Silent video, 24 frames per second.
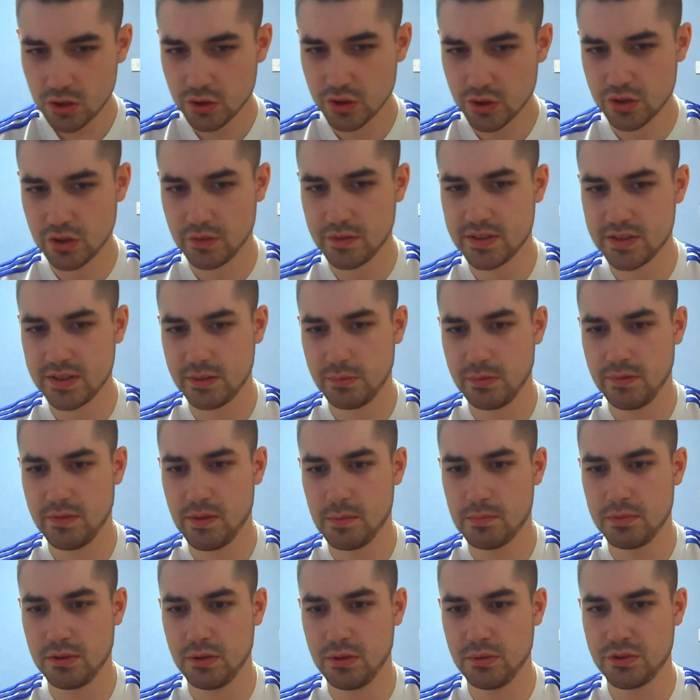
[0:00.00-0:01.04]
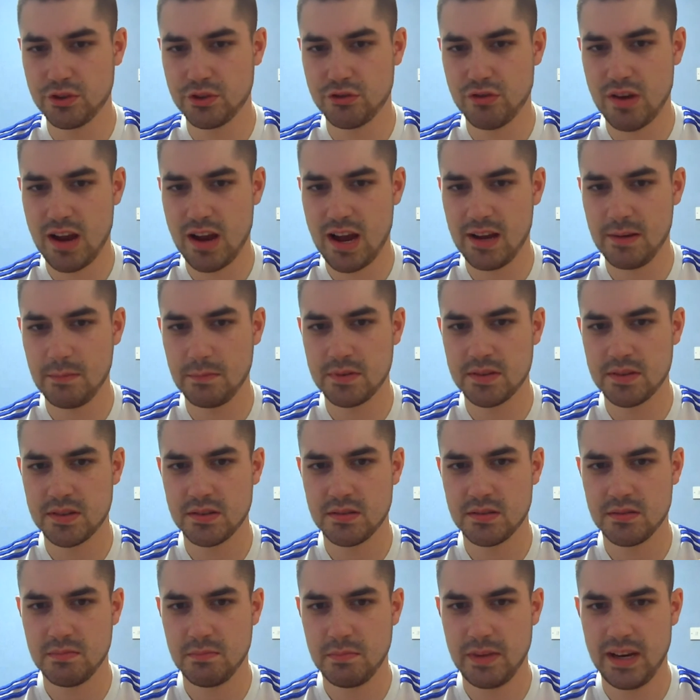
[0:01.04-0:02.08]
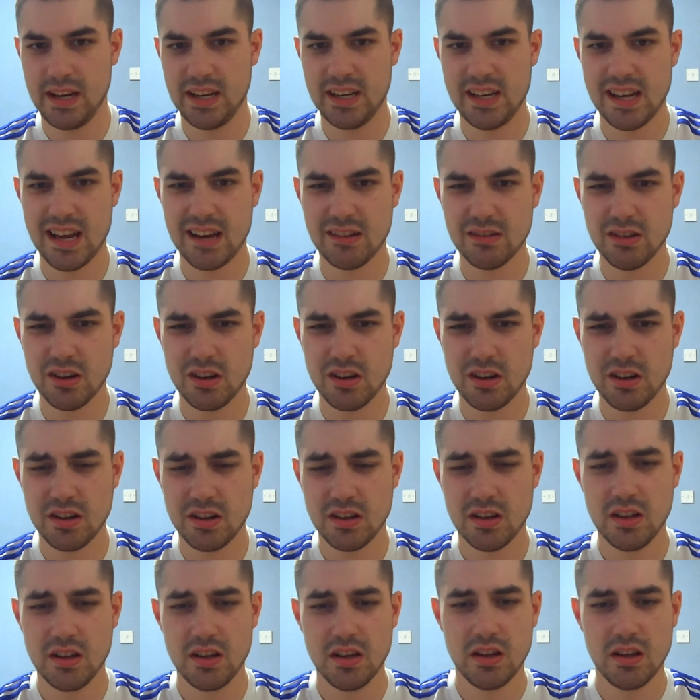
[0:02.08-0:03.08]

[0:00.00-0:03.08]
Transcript: just obviously with the blue stripes being yellow